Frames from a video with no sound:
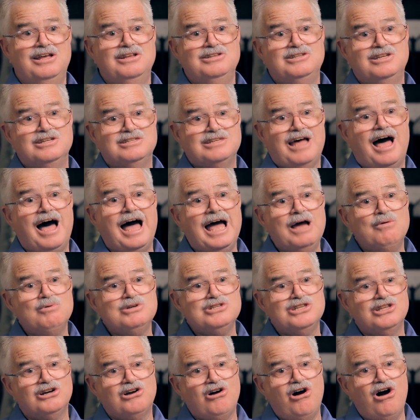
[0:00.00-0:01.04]
Since I
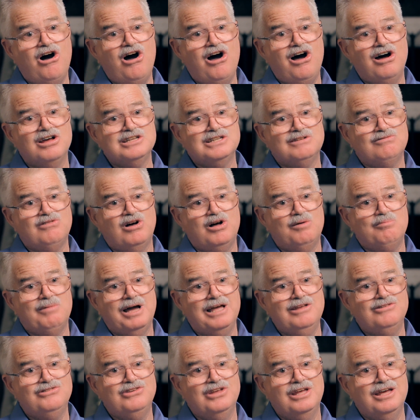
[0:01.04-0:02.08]
was the cause of all
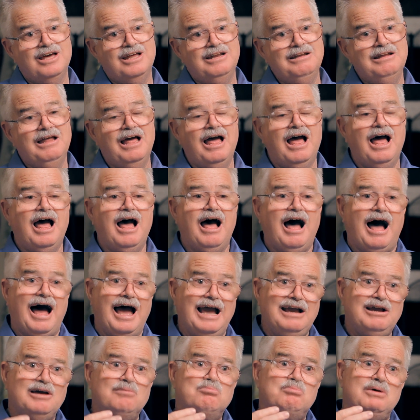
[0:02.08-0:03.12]
my sin,
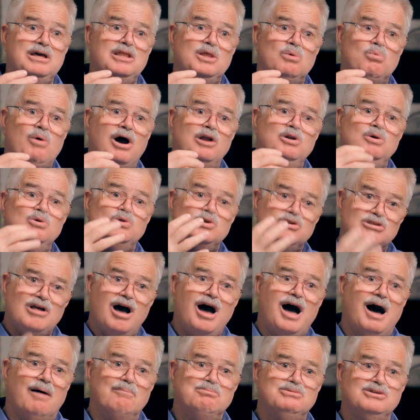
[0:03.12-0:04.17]
I could be the one who
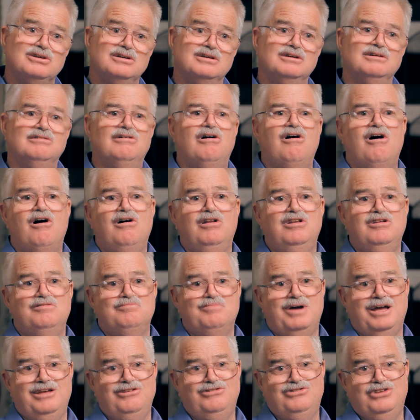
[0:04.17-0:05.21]
stopped all of
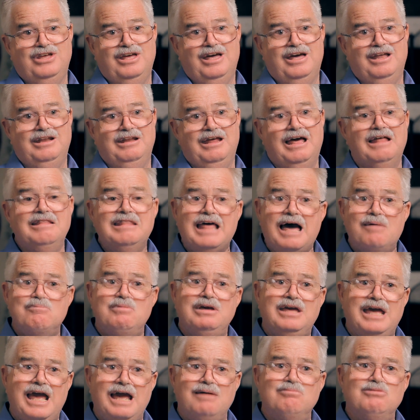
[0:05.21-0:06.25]
my sin. And that
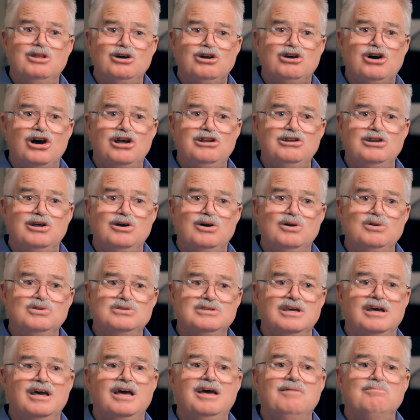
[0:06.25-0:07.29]
became the good
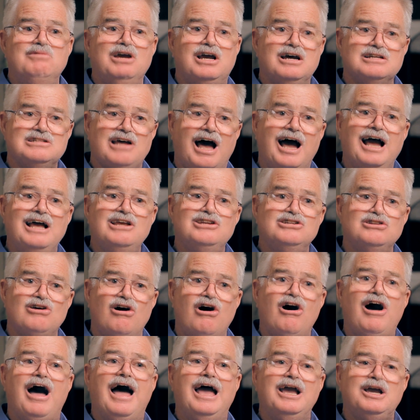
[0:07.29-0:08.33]
news because I
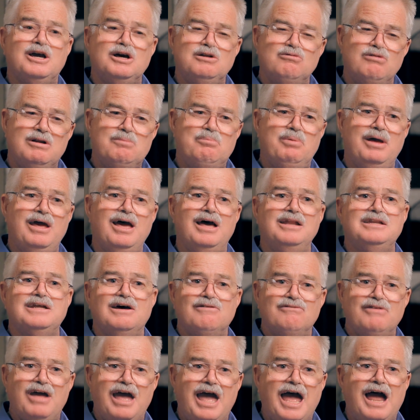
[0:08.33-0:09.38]
saw I could repent
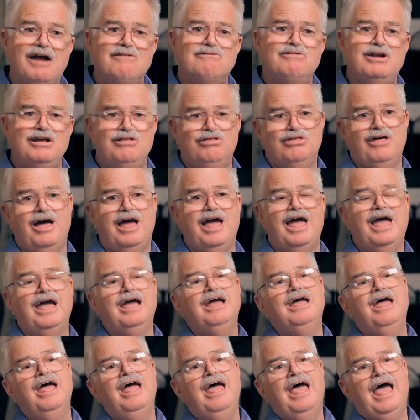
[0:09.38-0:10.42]
of
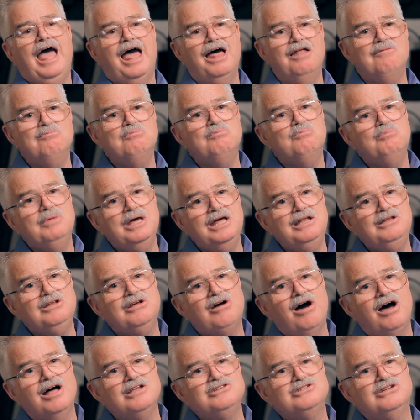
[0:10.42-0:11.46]
everything and meet
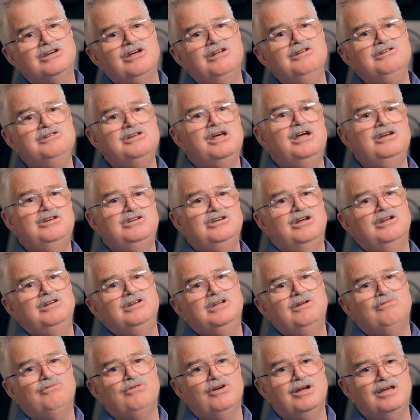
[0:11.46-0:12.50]
God's condition
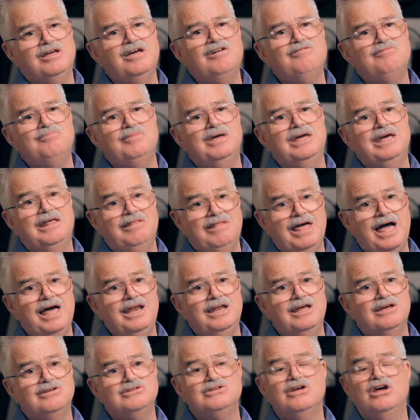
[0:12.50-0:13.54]
to forgive me. And
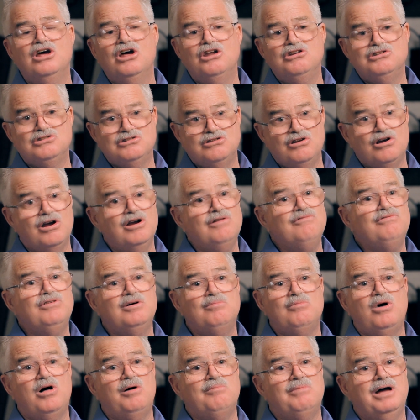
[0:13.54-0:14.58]
that is, turn
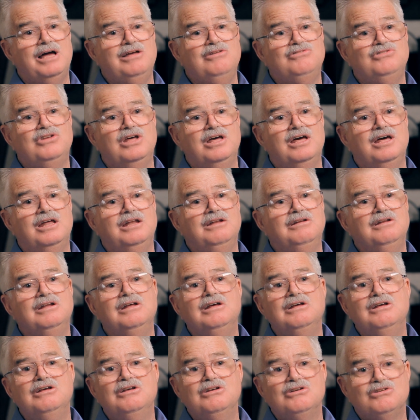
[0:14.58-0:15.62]
from all my sin,
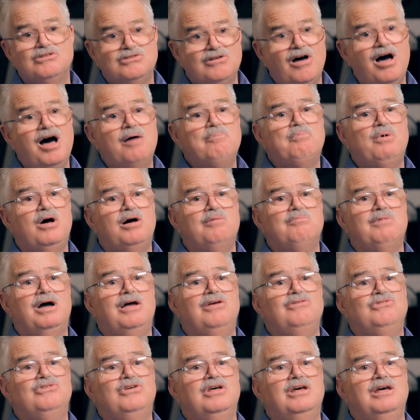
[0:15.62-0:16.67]
stop all
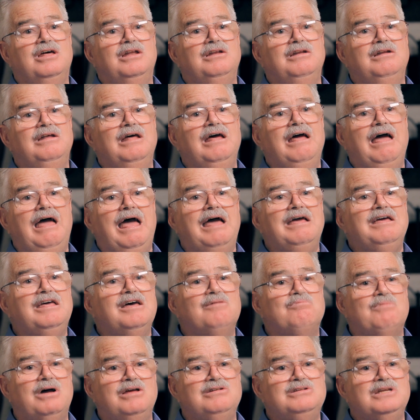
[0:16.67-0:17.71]
my sin, and
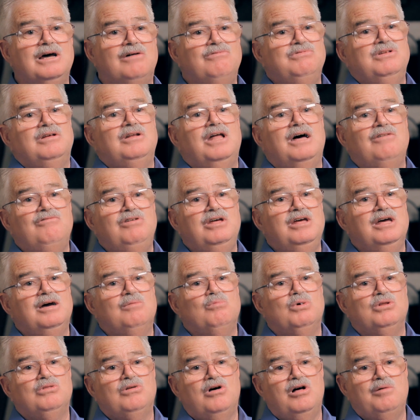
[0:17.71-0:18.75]
give myself to love
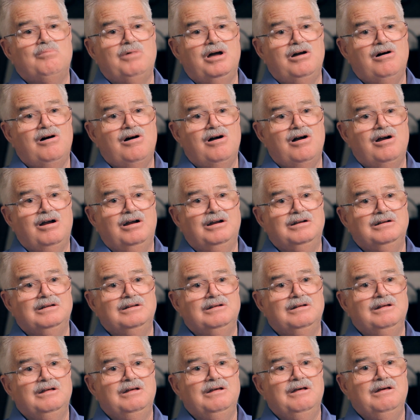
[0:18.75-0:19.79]
Him with all my heart.
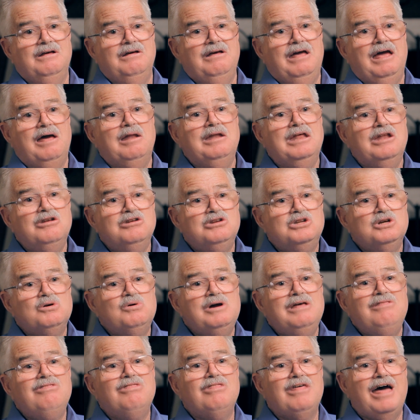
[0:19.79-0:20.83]
And in
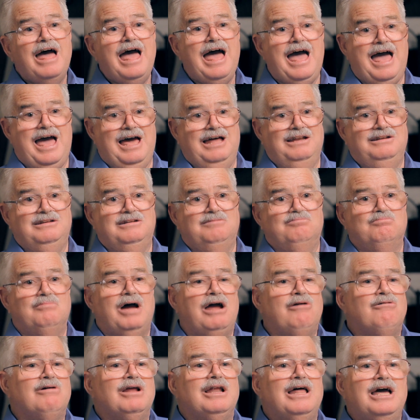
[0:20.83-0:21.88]
doing that,
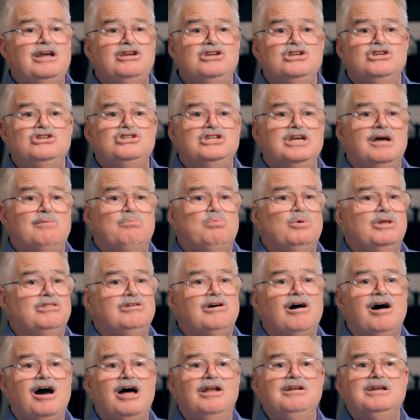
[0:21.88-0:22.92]
my relationship
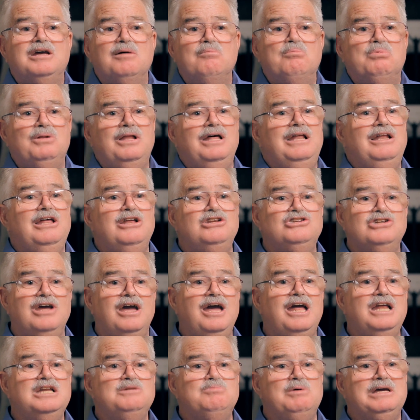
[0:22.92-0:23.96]
with God completely
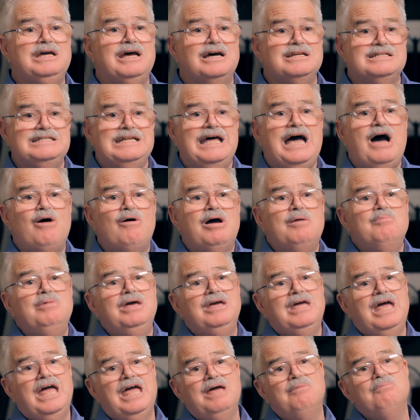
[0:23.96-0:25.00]
changed because now I
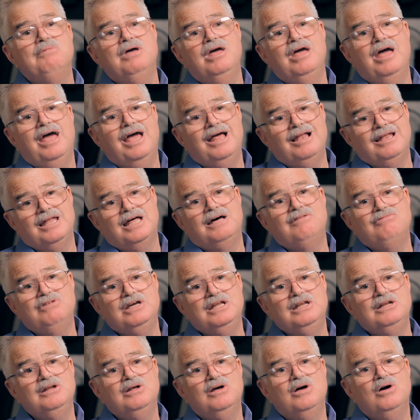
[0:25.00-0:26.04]
became a
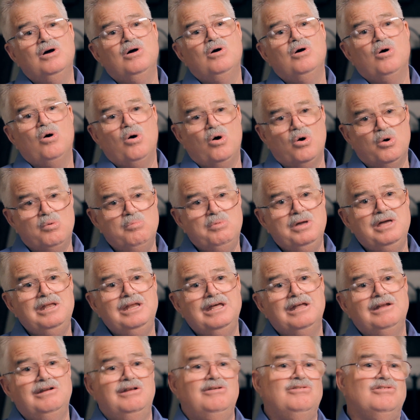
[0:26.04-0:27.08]
loving,
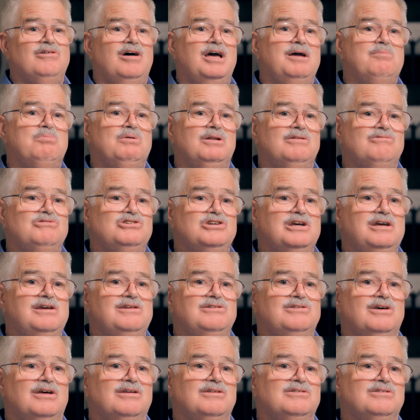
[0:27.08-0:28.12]
obedient disciple of
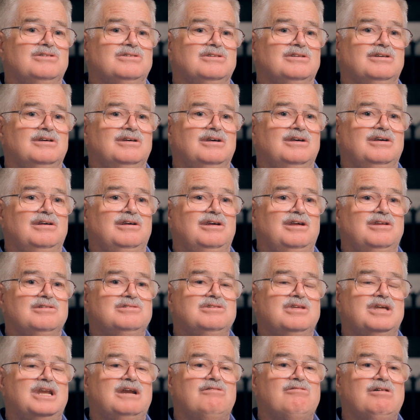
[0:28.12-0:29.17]
Jesus
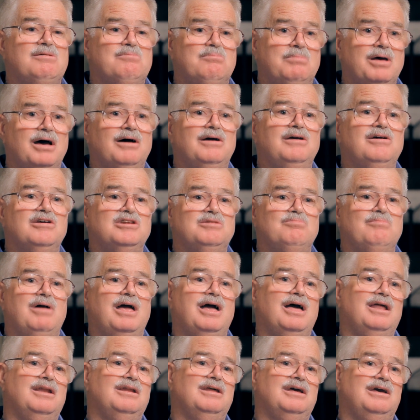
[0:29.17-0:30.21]
instead of a rebellious
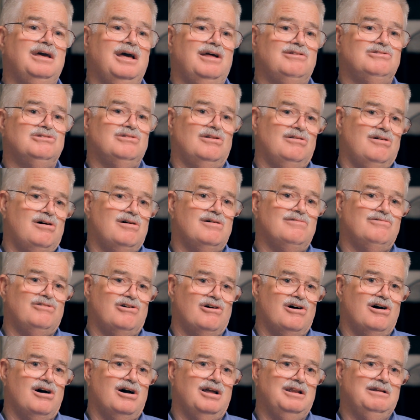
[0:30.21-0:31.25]
man against the law of
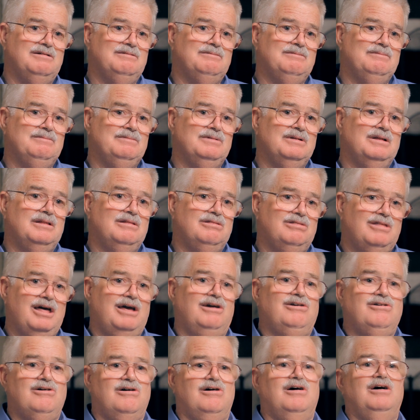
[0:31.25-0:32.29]
God.
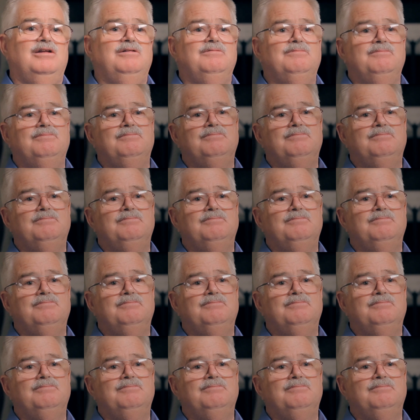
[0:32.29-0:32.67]
Thank God.